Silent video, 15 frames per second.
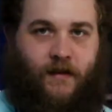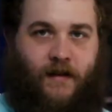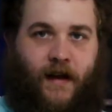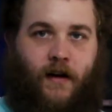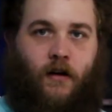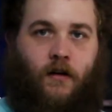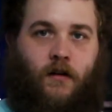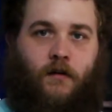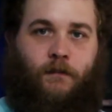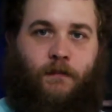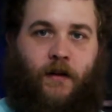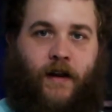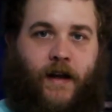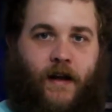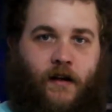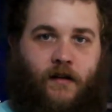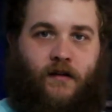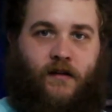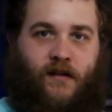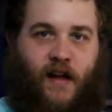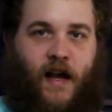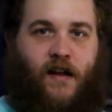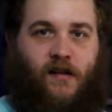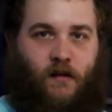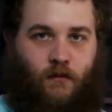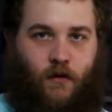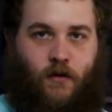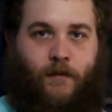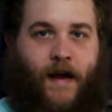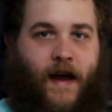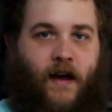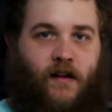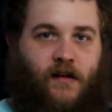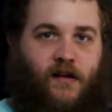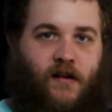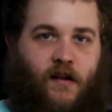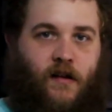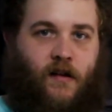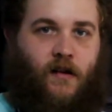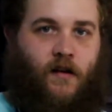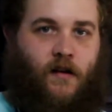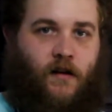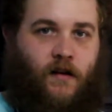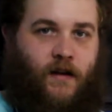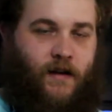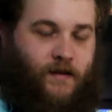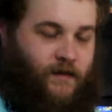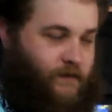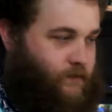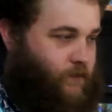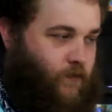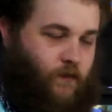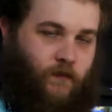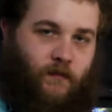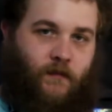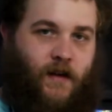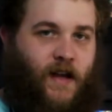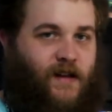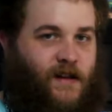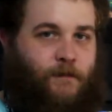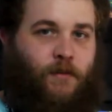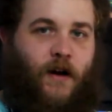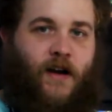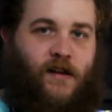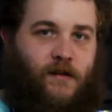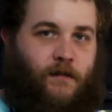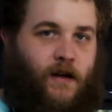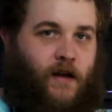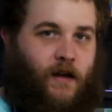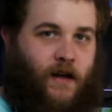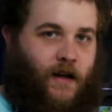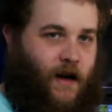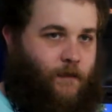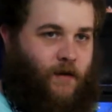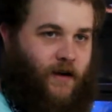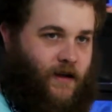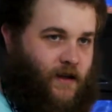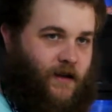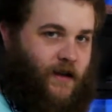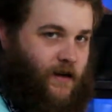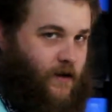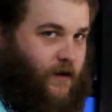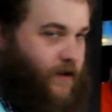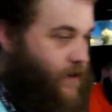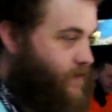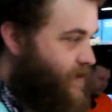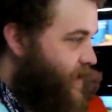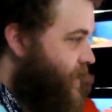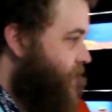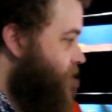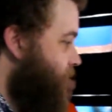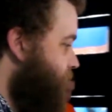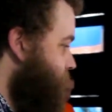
dinner plate size of root mats. It's impressed me, and I'm going to continue to use this.